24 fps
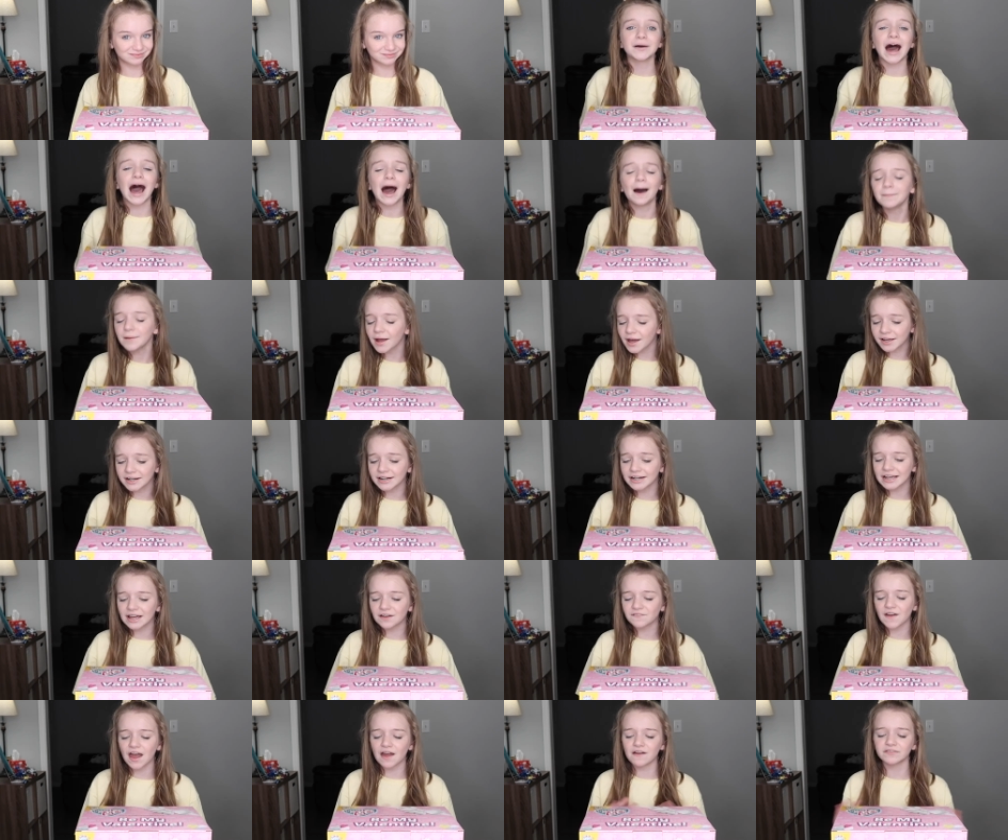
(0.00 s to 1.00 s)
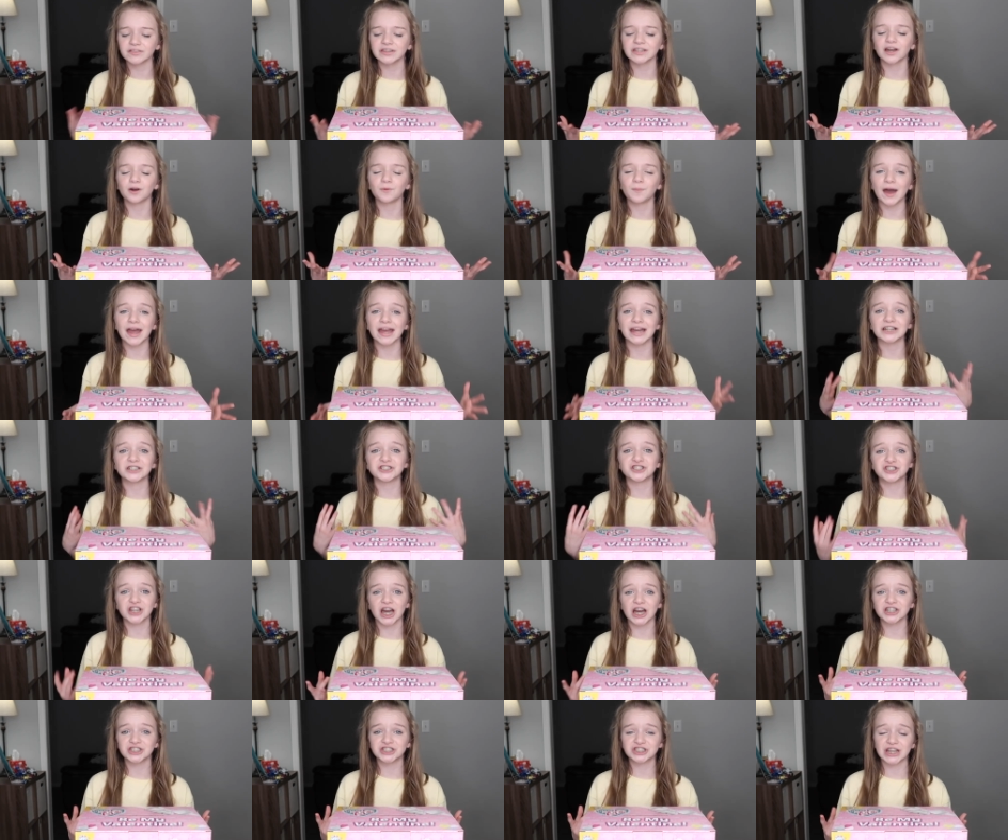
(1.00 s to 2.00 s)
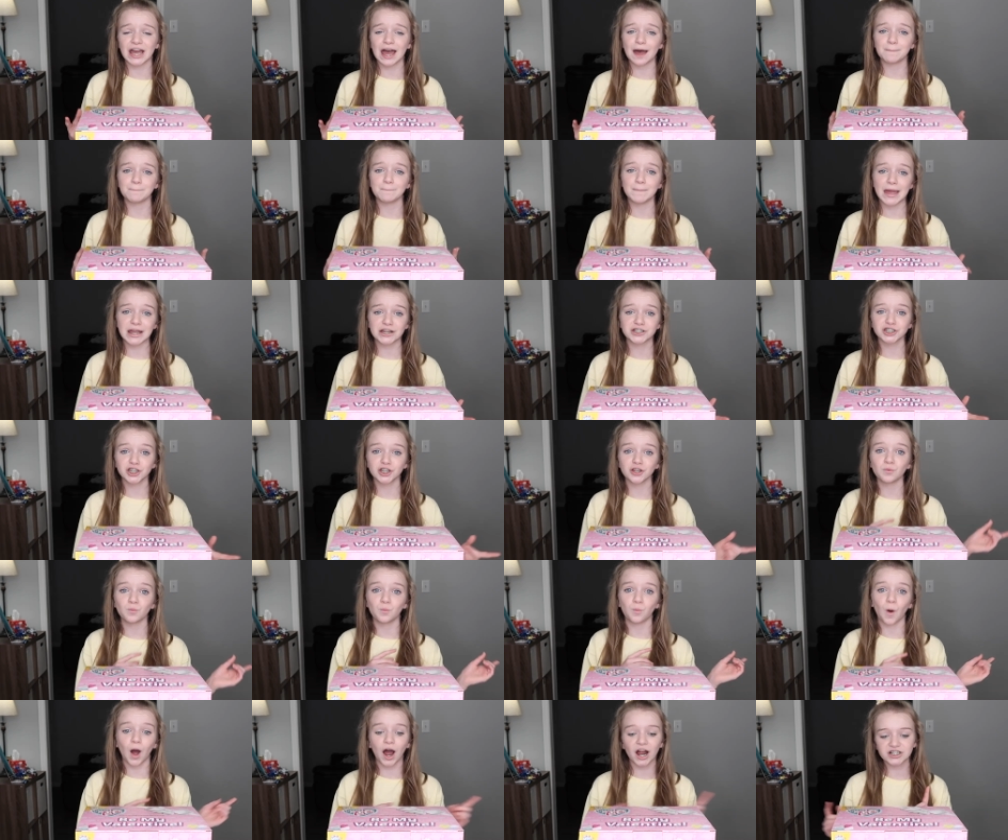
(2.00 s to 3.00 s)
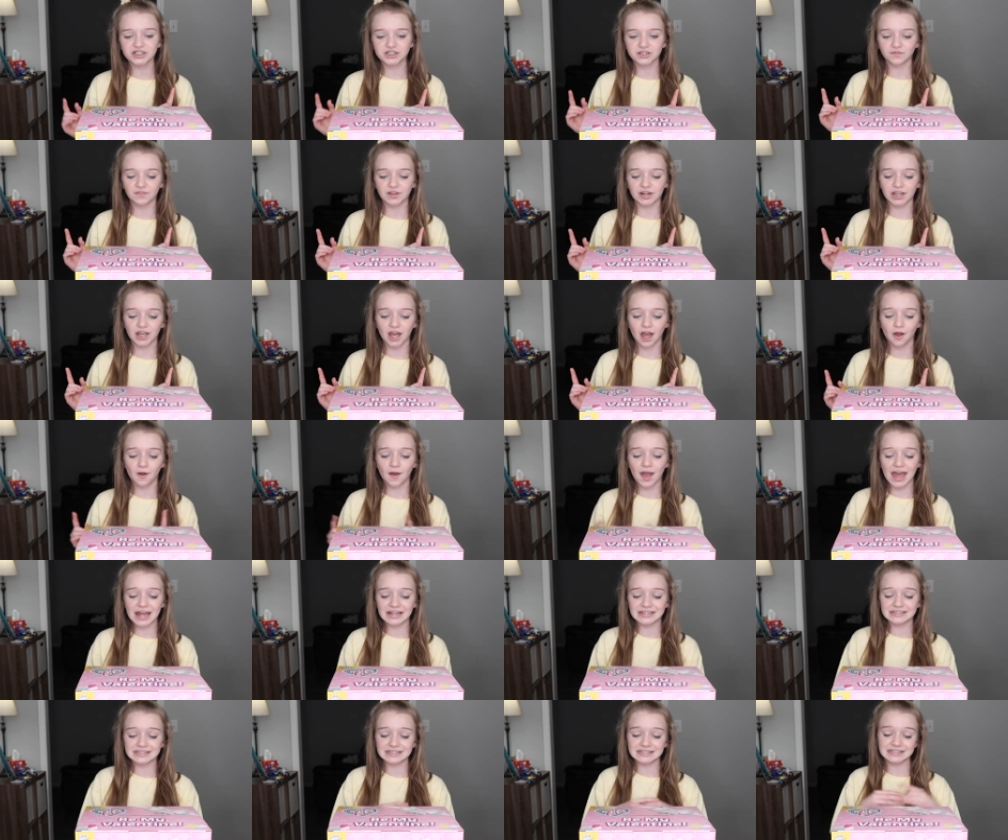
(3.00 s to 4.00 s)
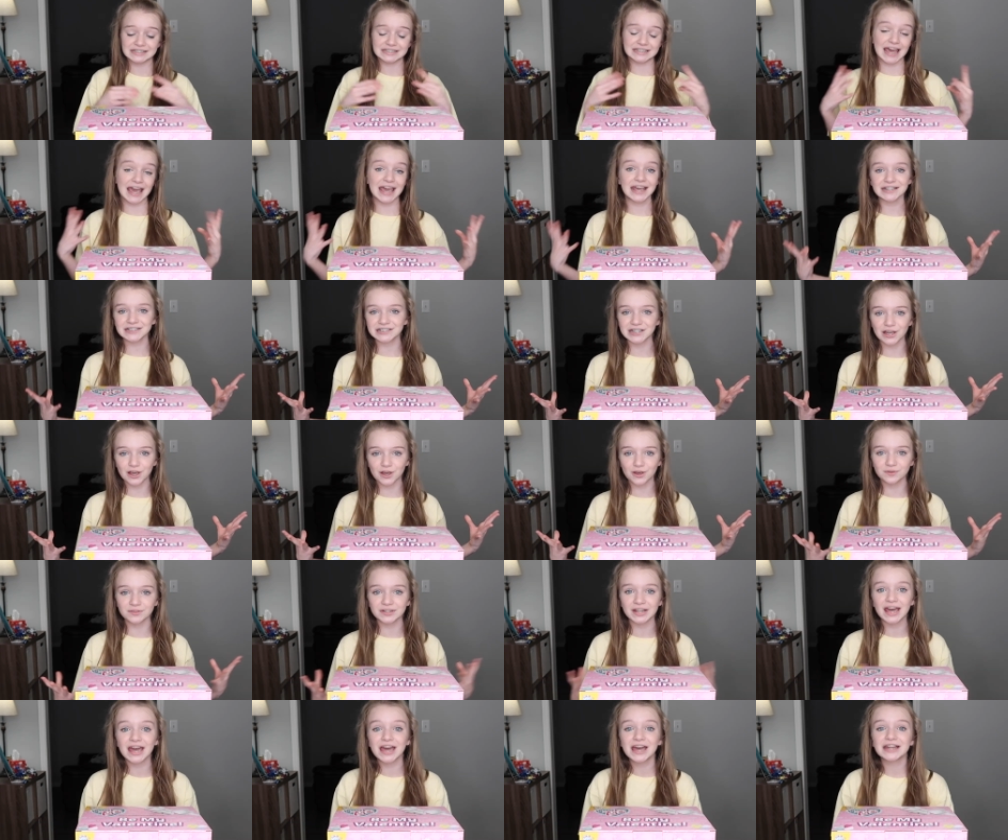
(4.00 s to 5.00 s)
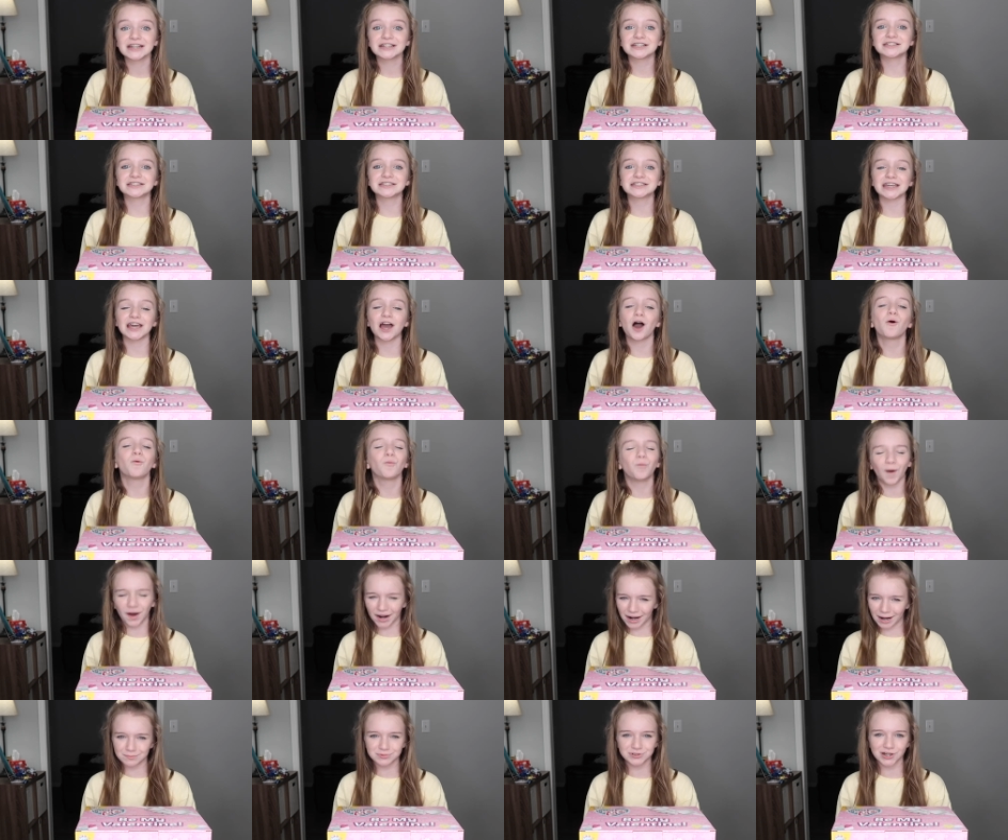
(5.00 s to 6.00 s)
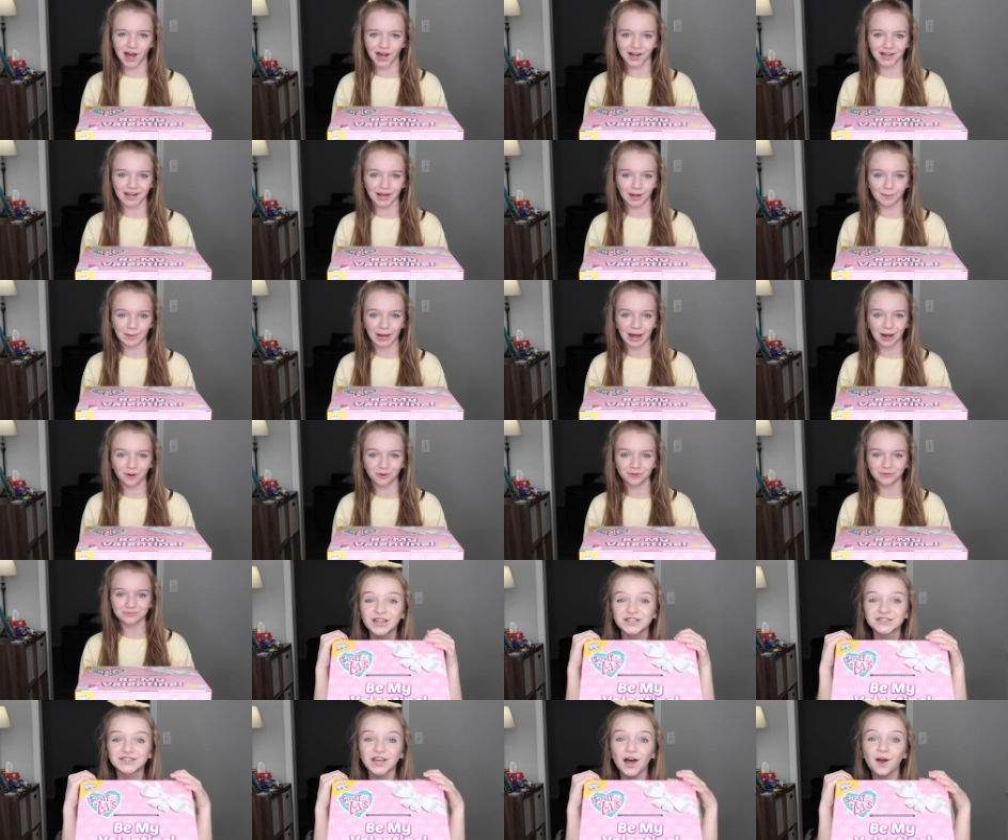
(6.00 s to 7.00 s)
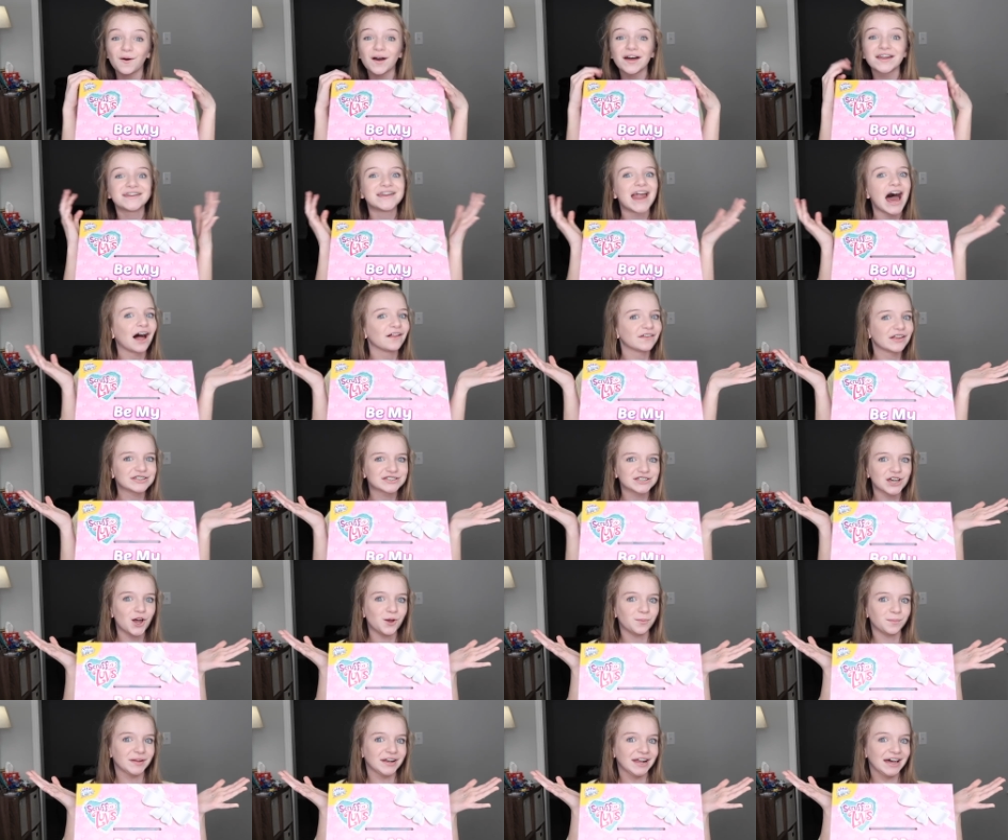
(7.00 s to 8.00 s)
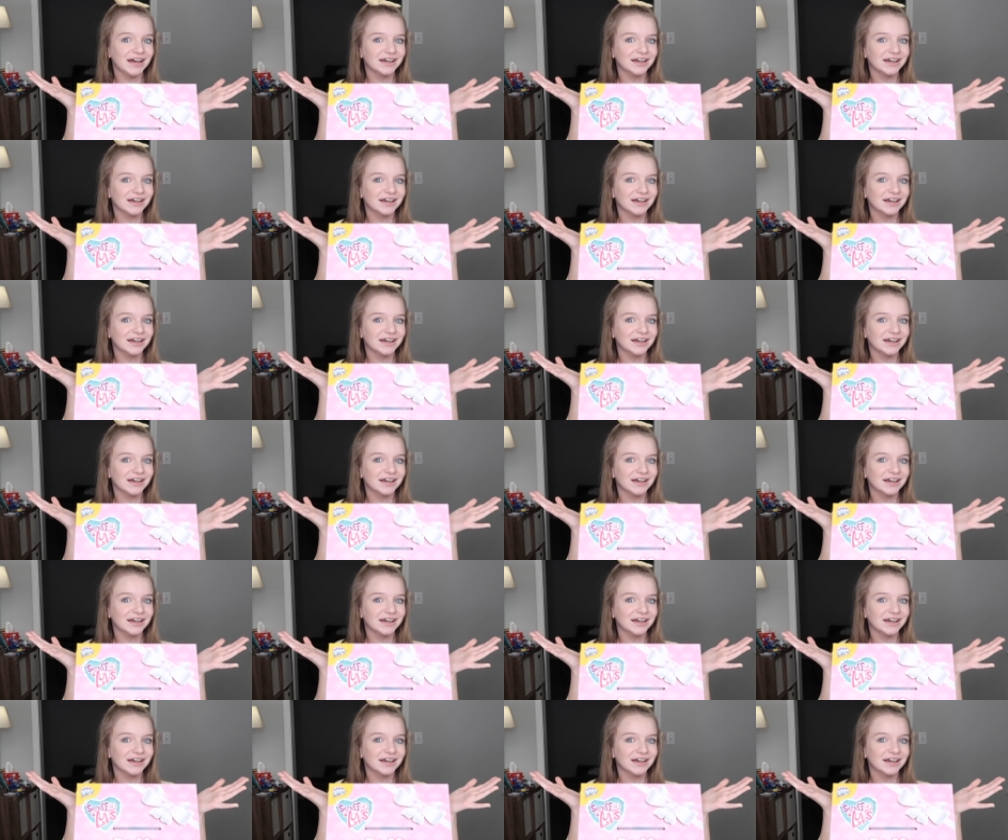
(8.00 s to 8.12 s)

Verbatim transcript: But I'm not gonna give everything away just yet. Make sure you watch the video and stay tuned to see what I'm talking about. So now let's open